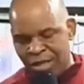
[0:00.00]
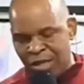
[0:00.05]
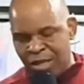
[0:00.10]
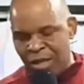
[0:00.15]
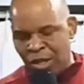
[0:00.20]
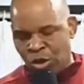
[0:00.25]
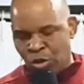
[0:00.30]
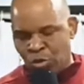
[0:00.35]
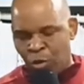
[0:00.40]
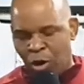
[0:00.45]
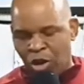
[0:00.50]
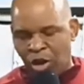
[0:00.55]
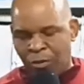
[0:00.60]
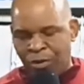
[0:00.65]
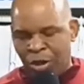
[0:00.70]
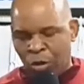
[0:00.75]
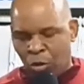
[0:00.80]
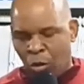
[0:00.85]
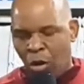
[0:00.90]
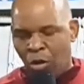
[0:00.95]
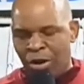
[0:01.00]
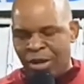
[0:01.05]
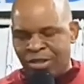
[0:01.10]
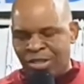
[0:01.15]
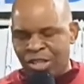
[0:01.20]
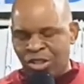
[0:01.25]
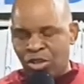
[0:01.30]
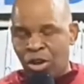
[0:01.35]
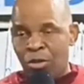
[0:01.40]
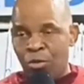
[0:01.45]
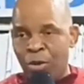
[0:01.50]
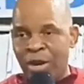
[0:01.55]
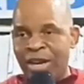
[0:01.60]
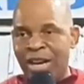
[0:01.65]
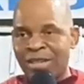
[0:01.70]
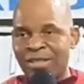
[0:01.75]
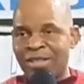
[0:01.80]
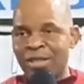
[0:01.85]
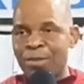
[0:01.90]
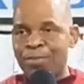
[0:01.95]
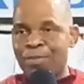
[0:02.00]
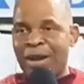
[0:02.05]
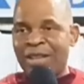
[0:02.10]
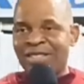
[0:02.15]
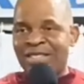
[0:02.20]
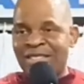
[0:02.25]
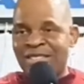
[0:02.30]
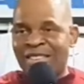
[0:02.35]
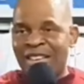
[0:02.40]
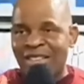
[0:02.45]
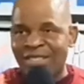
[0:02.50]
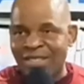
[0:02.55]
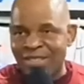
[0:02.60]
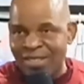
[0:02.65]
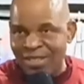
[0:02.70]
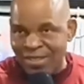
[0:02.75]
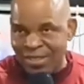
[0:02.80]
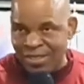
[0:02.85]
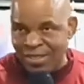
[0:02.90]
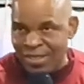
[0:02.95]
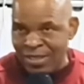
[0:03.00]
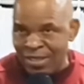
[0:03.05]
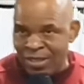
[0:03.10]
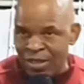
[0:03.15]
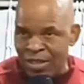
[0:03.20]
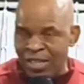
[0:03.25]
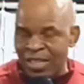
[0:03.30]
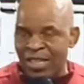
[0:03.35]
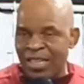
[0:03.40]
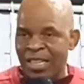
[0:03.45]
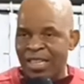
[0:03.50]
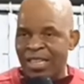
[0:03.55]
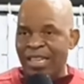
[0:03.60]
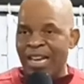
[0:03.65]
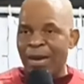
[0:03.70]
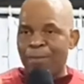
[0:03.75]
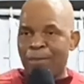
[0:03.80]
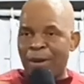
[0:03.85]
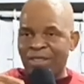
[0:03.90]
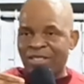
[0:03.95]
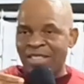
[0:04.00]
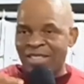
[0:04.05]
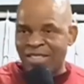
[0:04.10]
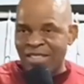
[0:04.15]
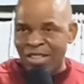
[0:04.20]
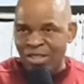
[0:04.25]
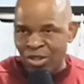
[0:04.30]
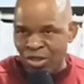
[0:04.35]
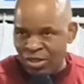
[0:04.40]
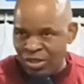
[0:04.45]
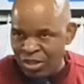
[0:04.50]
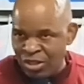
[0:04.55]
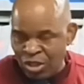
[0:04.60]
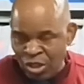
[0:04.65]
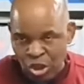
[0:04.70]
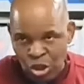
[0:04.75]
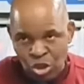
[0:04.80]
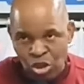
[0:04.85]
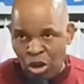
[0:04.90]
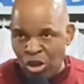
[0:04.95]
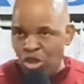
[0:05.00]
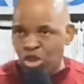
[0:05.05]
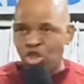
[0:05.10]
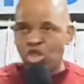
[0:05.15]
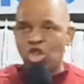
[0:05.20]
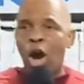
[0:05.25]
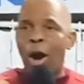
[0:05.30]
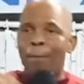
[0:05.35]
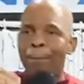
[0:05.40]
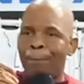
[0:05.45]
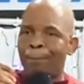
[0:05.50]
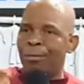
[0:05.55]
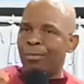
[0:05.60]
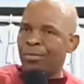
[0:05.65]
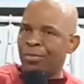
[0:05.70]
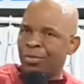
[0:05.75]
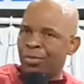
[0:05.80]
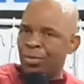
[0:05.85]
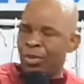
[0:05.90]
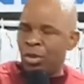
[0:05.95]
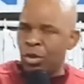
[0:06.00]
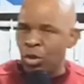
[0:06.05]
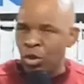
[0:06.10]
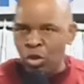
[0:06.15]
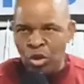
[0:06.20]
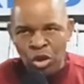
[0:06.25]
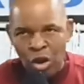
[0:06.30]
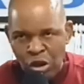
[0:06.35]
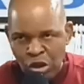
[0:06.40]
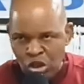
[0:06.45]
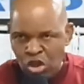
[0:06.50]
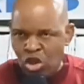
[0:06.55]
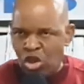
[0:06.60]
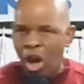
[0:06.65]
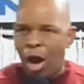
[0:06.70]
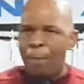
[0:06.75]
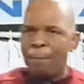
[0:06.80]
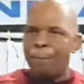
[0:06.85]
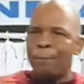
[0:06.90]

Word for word: is one of the qualities of winners. Persistence. Yeah, persistence. You don't stop. You don't stop.